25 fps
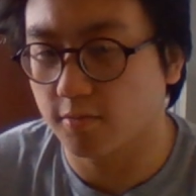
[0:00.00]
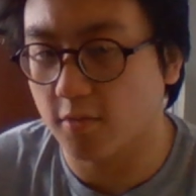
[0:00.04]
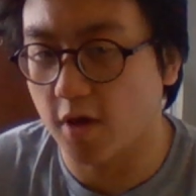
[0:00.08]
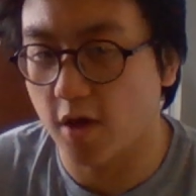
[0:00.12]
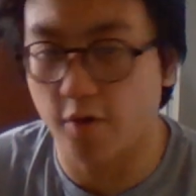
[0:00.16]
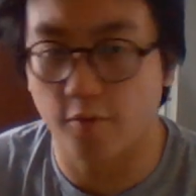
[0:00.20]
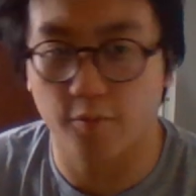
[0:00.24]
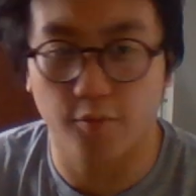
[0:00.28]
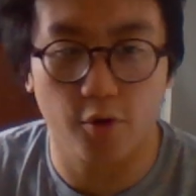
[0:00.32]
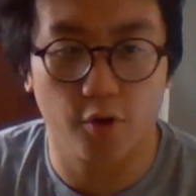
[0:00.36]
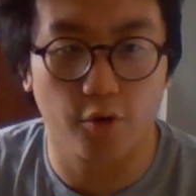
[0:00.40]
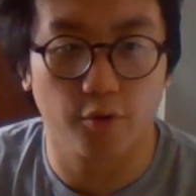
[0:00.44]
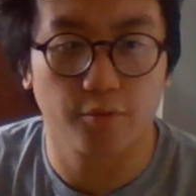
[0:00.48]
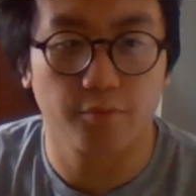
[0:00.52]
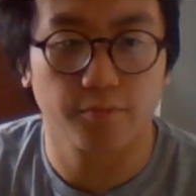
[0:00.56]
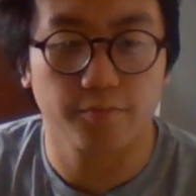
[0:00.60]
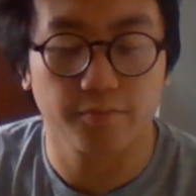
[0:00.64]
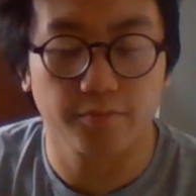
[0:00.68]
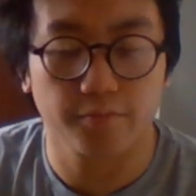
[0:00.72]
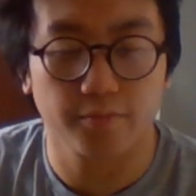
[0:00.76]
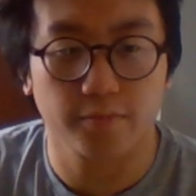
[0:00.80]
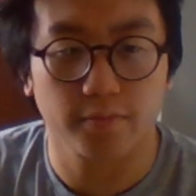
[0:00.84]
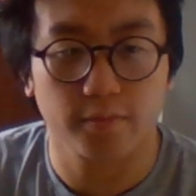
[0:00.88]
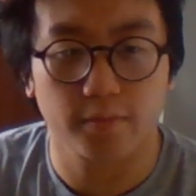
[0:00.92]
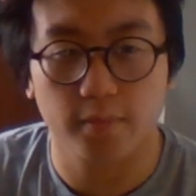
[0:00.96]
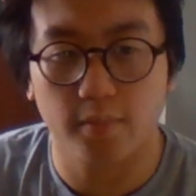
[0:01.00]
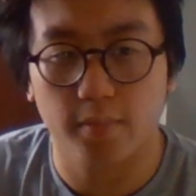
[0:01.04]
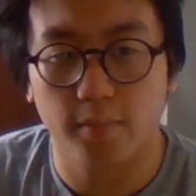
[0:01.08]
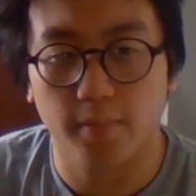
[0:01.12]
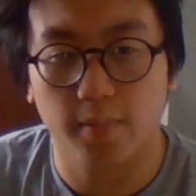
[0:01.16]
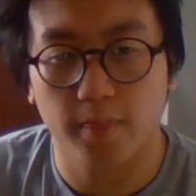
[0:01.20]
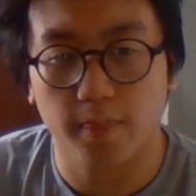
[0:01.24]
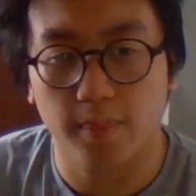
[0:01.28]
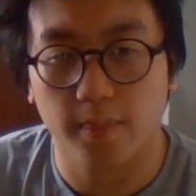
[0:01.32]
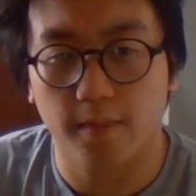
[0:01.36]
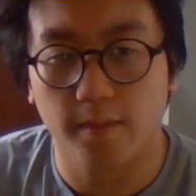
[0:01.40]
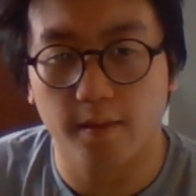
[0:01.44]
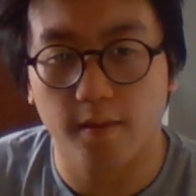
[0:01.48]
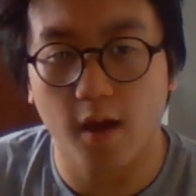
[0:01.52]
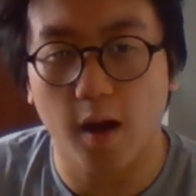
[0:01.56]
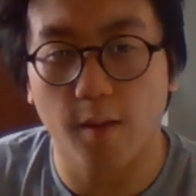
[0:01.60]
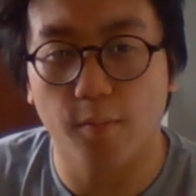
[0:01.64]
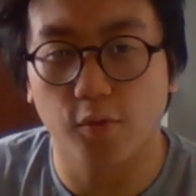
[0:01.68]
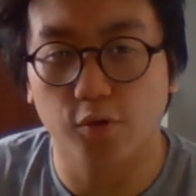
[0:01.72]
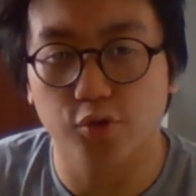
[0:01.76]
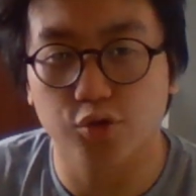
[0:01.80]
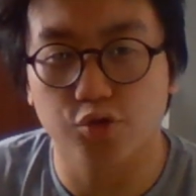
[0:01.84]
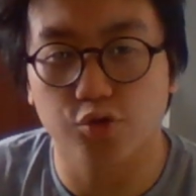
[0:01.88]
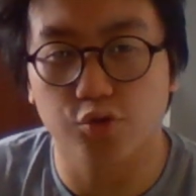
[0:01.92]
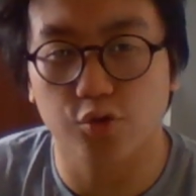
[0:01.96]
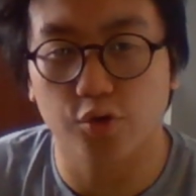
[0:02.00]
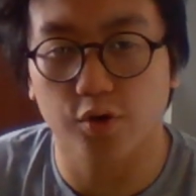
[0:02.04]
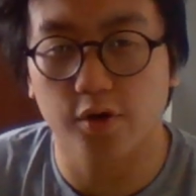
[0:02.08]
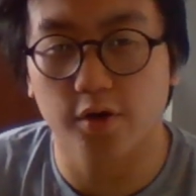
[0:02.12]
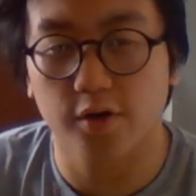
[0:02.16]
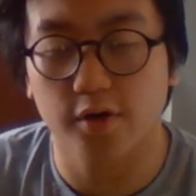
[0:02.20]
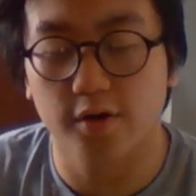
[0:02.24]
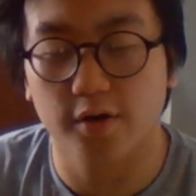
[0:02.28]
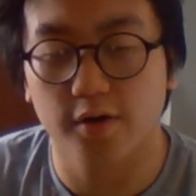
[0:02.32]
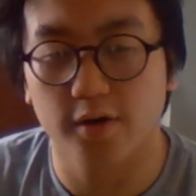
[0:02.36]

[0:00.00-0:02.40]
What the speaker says: I don't know. I'm not sure.